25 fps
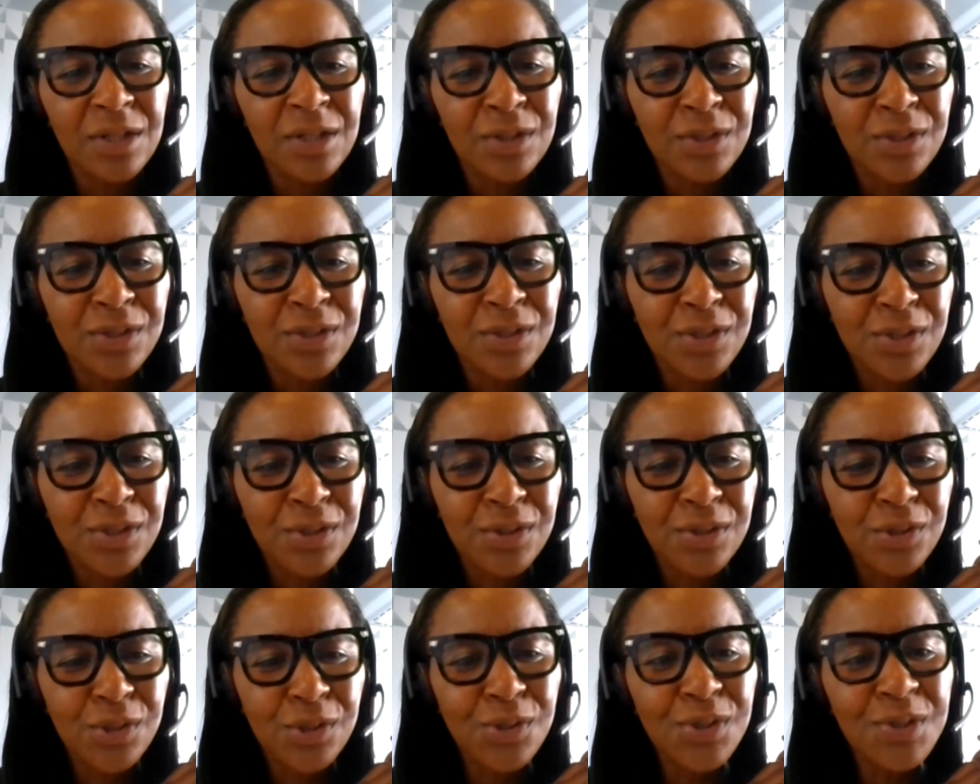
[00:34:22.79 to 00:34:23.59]

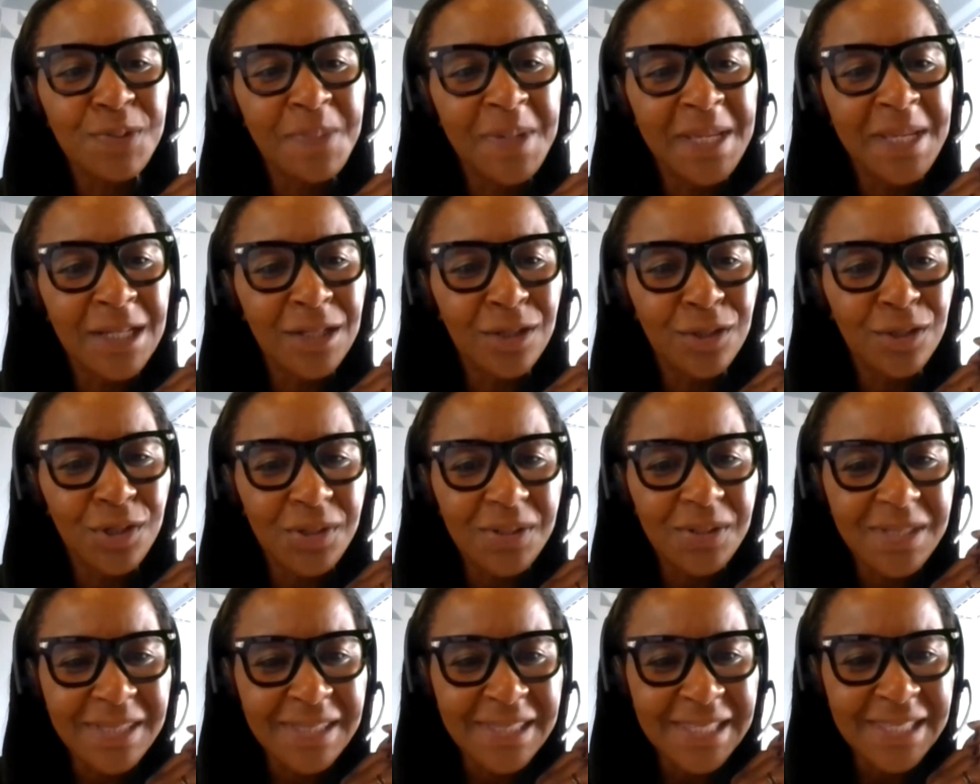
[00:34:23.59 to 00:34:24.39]
stood me in
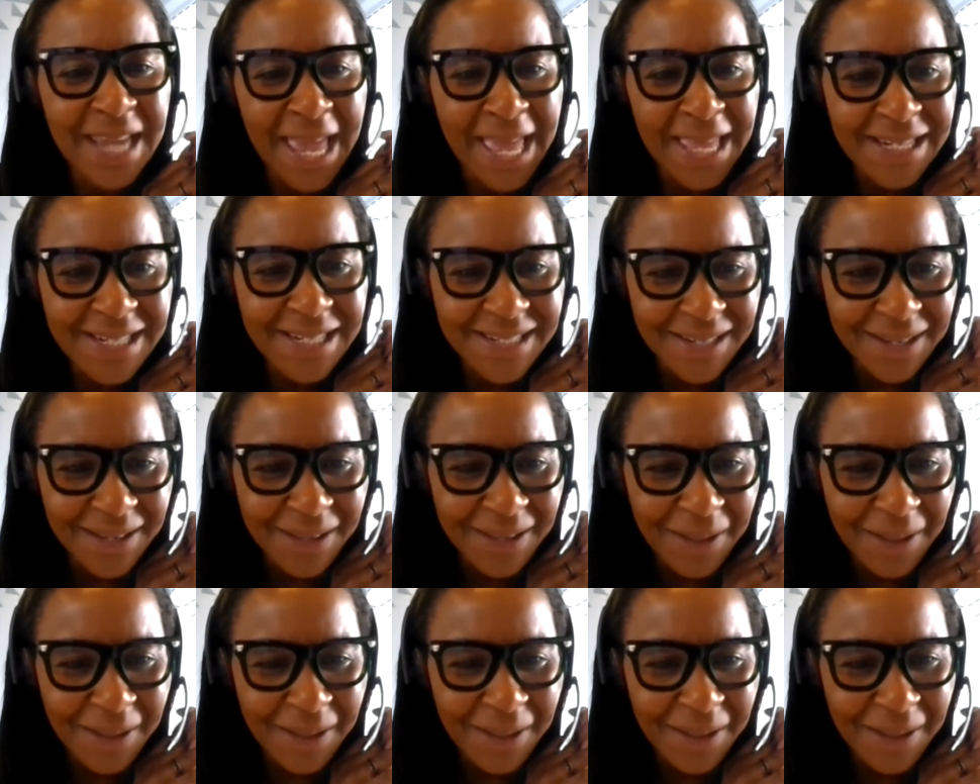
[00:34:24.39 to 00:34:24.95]
good stead.